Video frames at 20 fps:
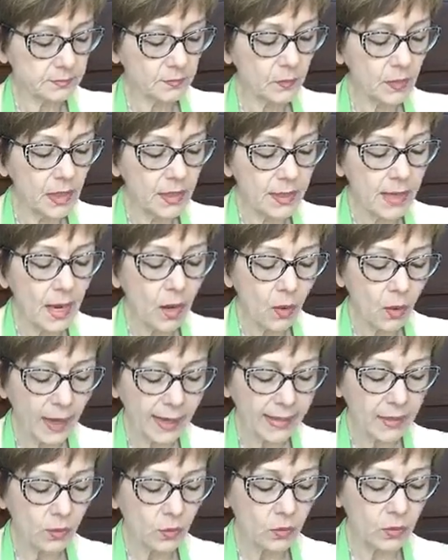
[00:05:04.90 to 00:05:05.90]
Now, I
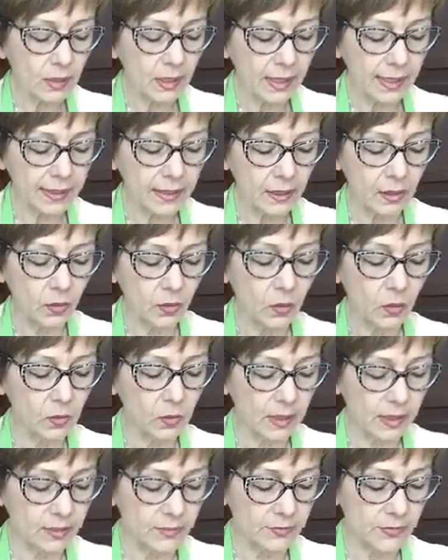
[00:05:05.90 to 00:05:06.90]
don't like a whole
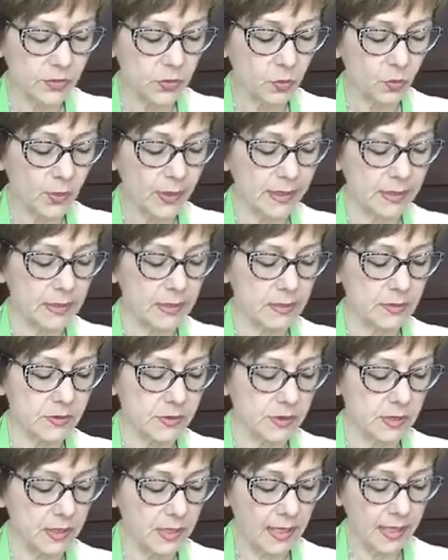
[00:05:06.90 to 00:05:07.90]
lot of sweetness
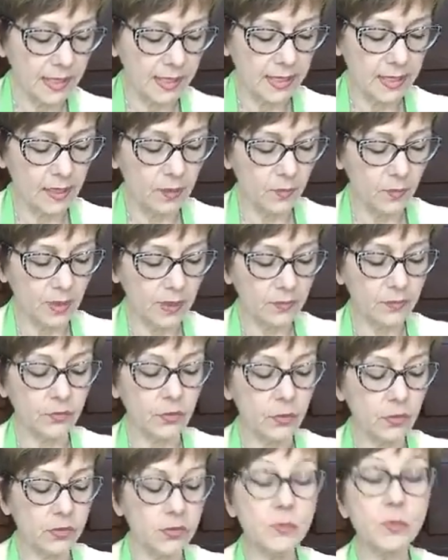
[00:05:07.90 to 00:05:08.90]
in my fruit,
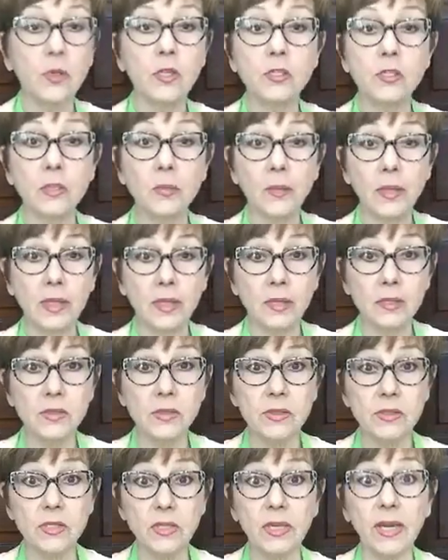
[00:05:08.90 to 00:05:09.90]
especially because it's
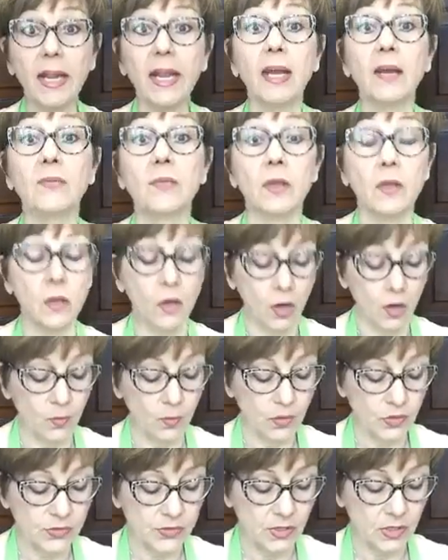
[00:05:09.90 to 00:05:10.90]
going to have the caramel
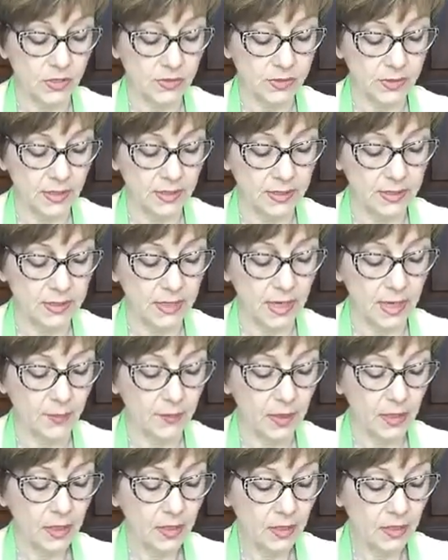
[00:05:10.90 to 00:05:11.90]
sauce on top.
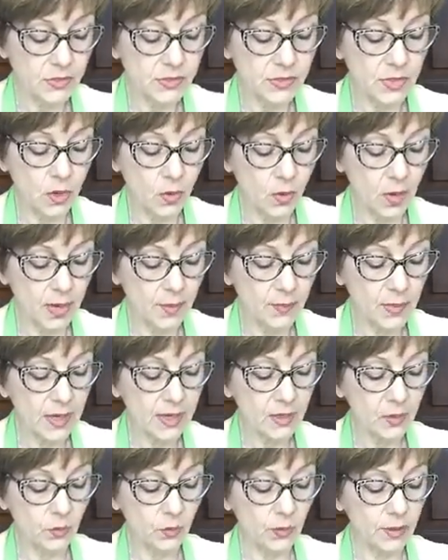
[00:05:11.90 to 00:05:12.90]
So I'm not
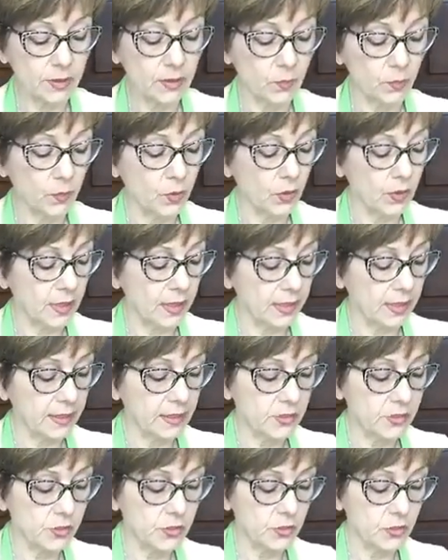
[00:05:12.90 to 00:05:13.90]
going to put any
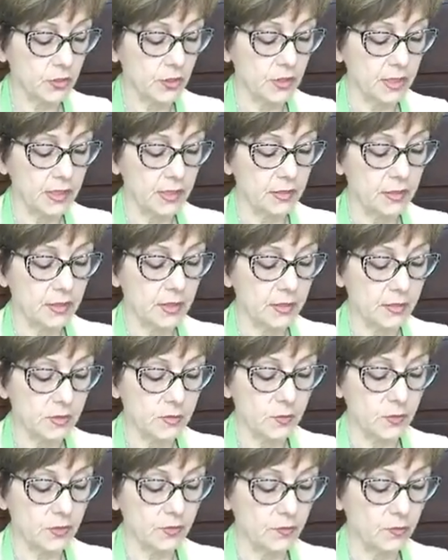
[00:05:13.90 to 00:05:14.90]
sugar in this,
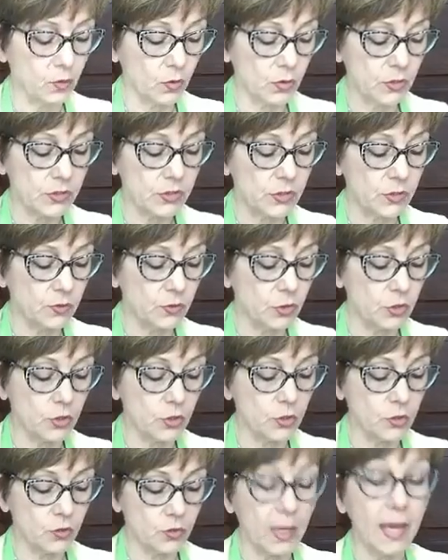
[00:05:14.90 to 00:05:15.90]
but of course you could
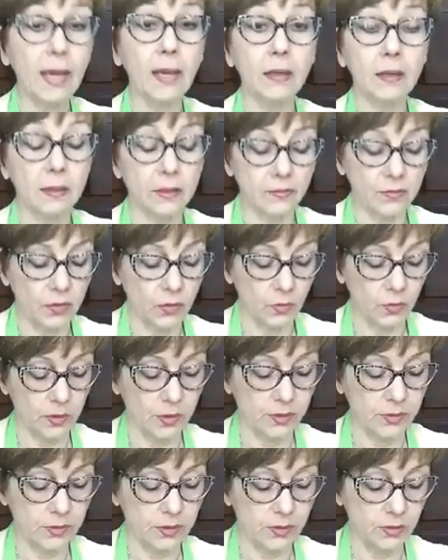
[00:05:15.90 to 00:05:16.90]
do that if you wanted
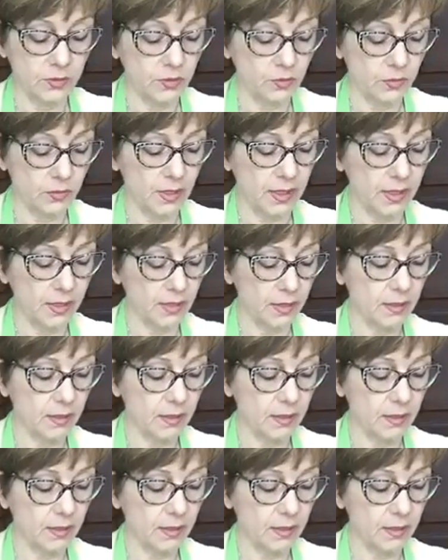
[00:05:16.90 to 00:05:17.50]
to do that.